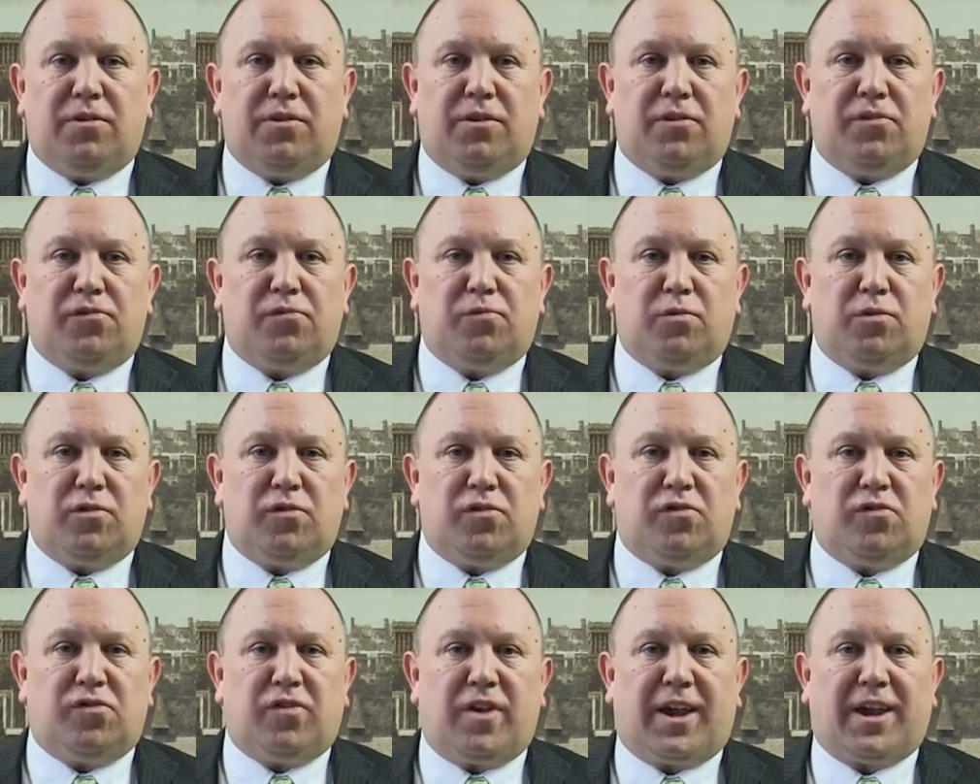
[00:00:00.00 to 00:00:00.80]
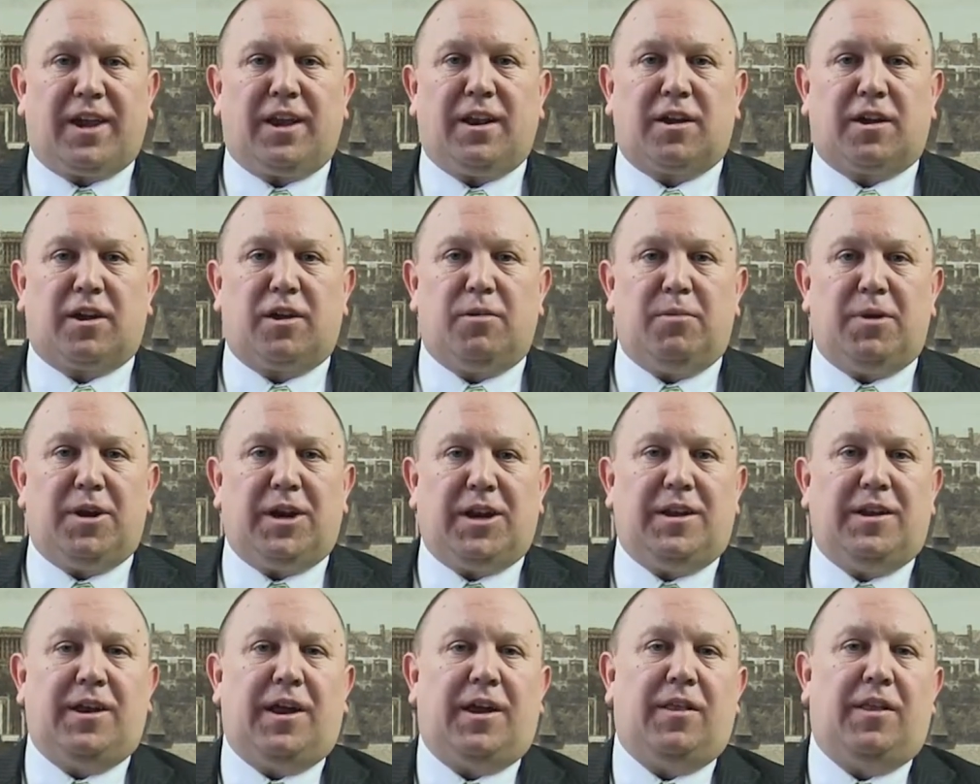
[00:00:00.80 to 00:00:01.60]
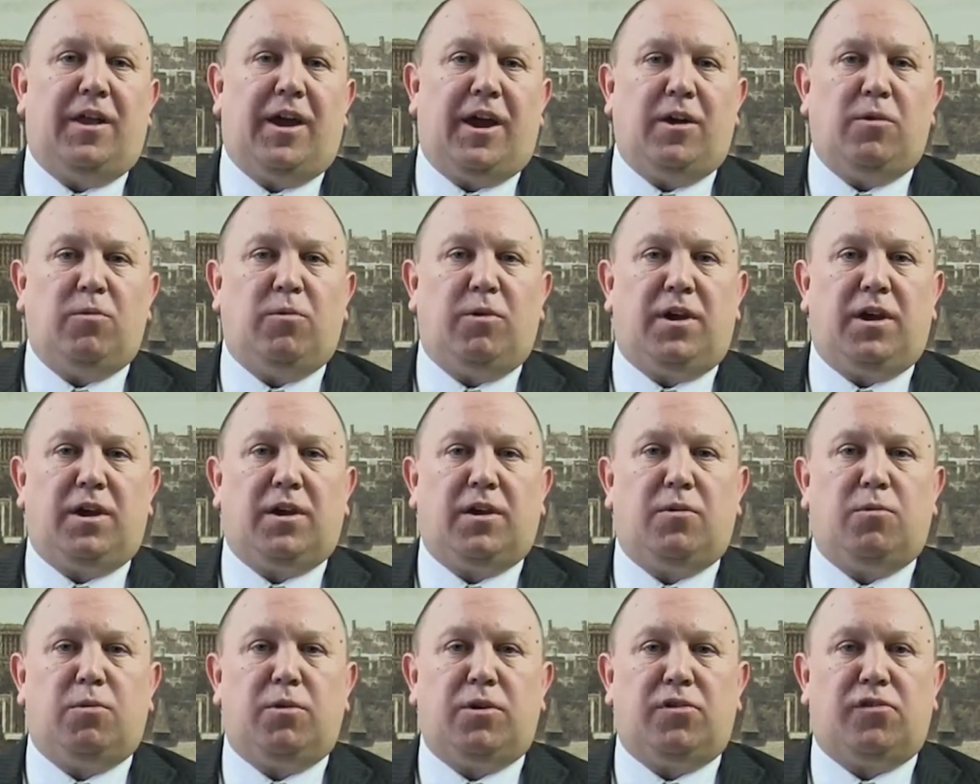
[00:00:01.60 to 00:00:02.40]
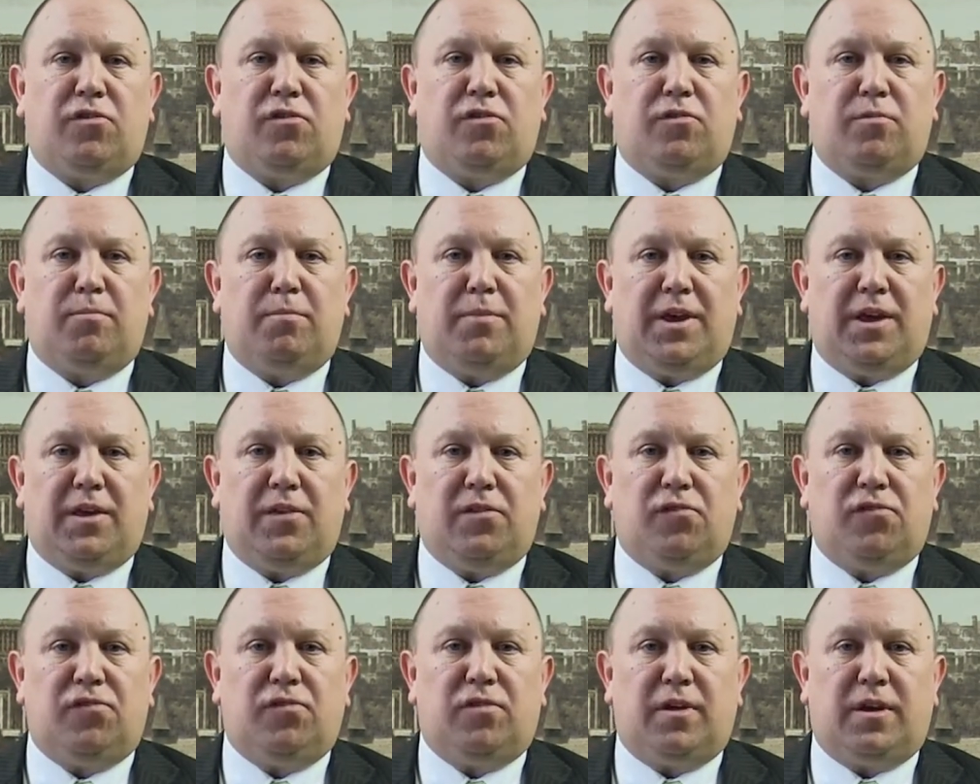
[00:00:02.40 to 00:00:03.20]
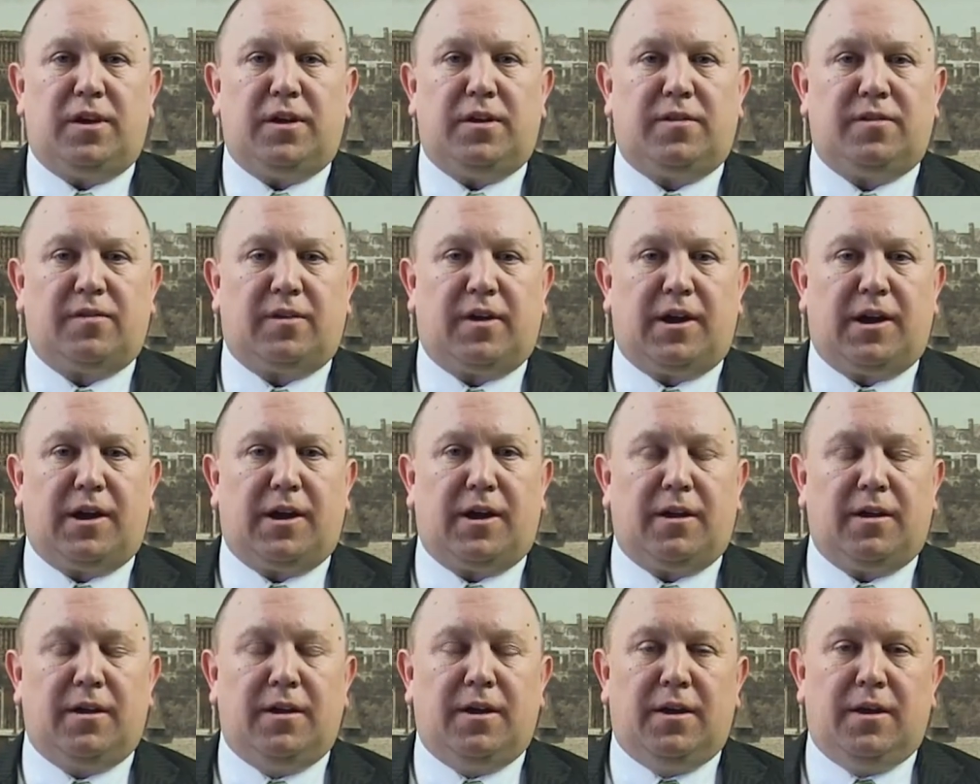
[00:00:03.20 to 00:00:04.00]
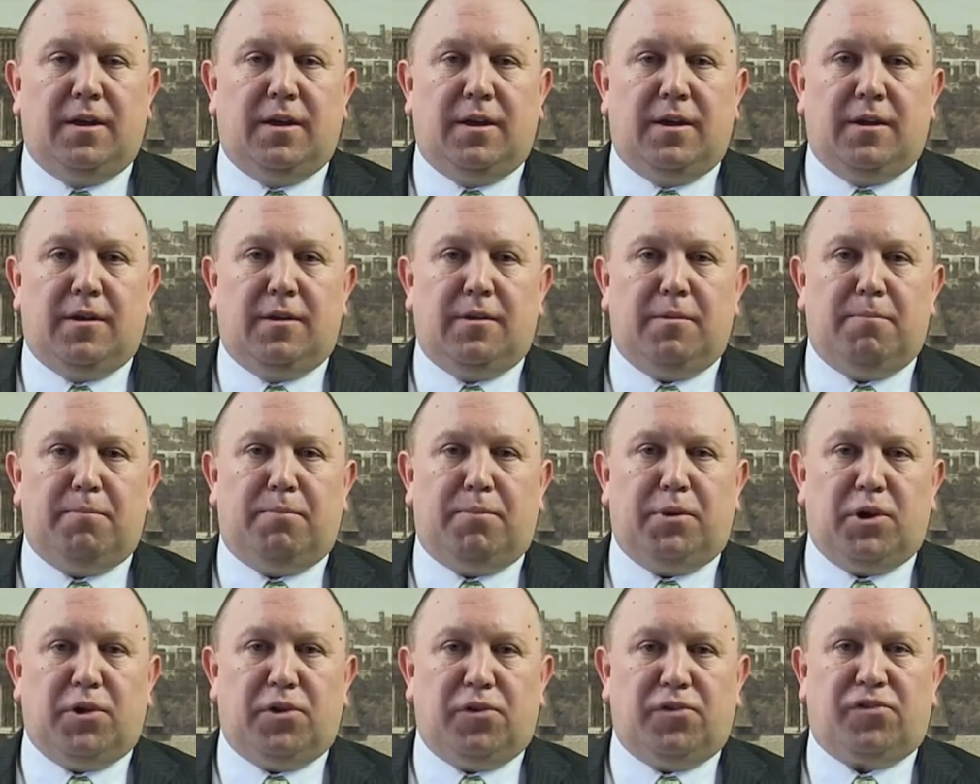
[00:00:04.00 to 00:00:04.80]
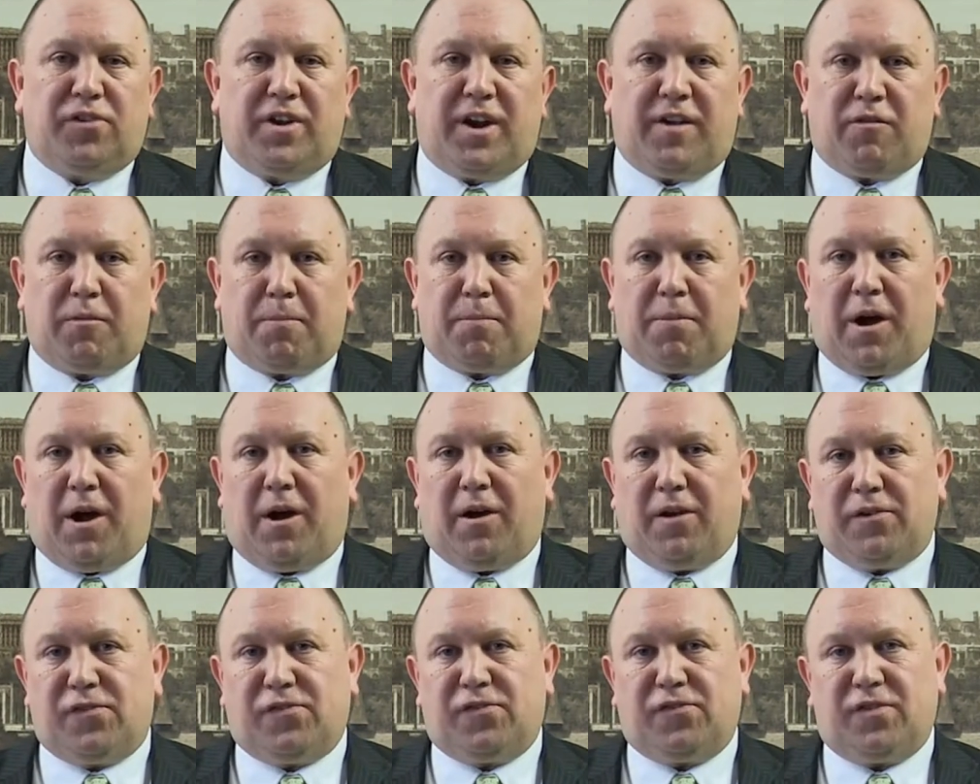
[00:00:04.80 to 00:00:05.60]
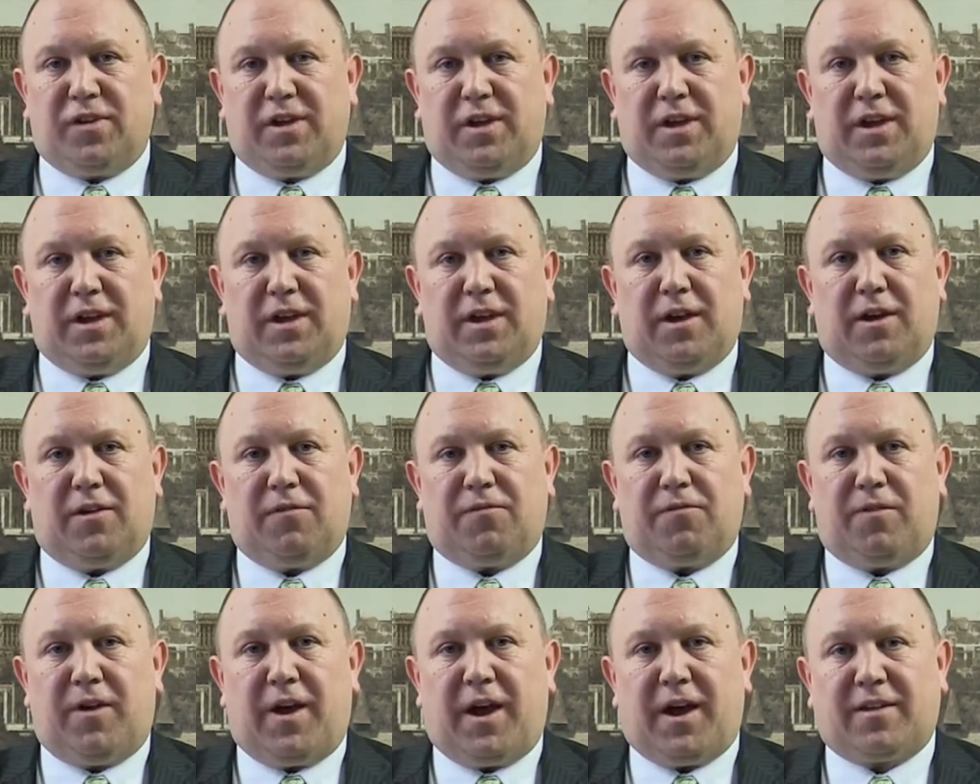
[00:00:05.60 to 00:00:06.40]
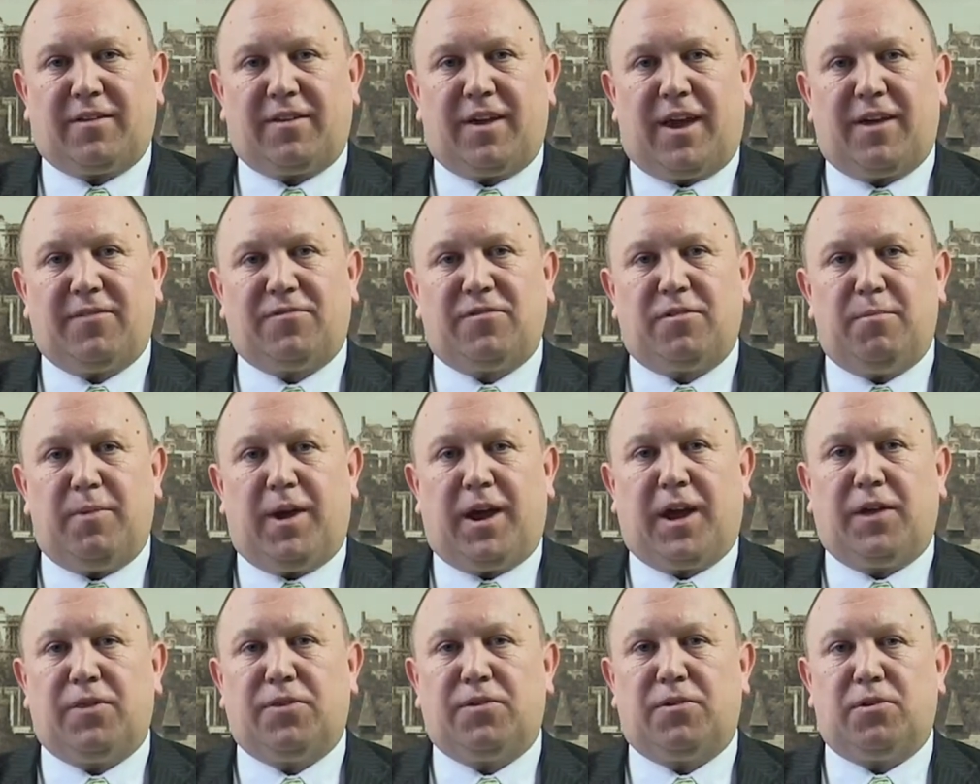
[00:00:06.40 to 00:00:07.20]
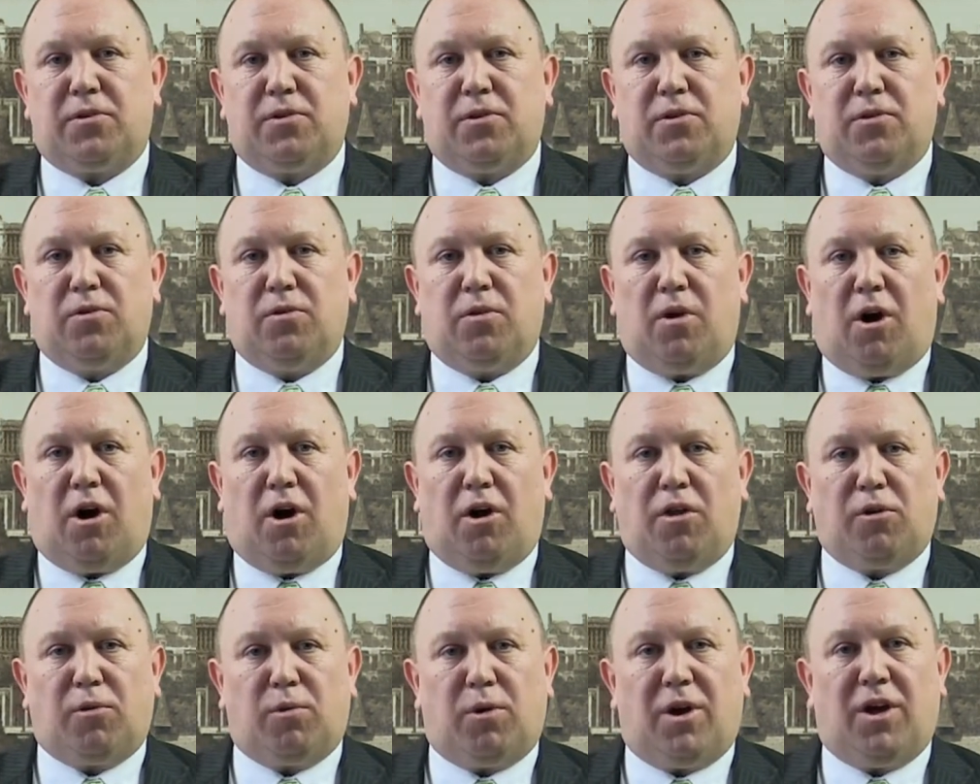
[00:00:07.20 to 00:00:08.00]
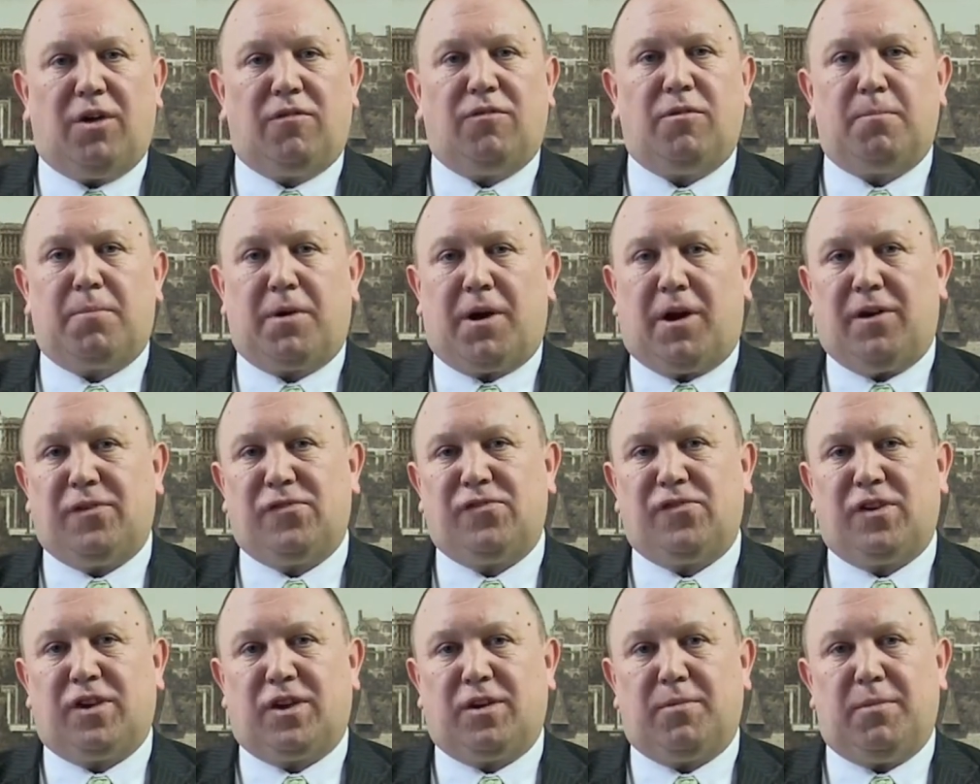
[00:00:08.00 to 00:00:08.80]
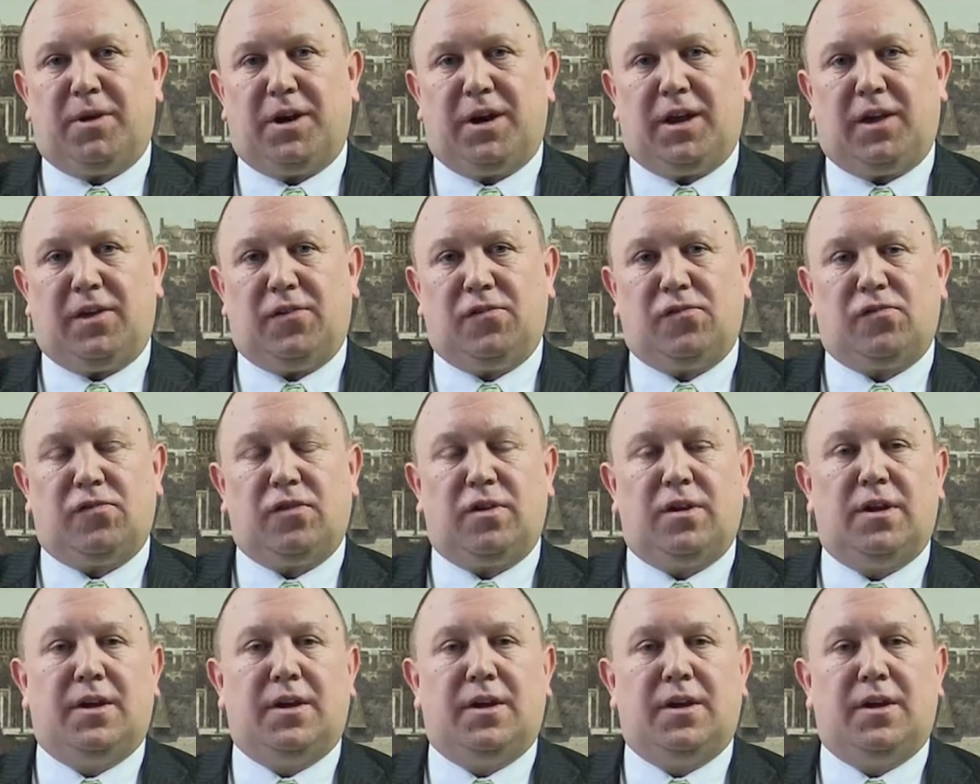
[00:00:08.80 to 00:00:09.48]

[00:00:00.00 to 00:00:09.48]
This was second committee deadline week, which means that bills that have a policy effect have to make it through all the relevant policy committees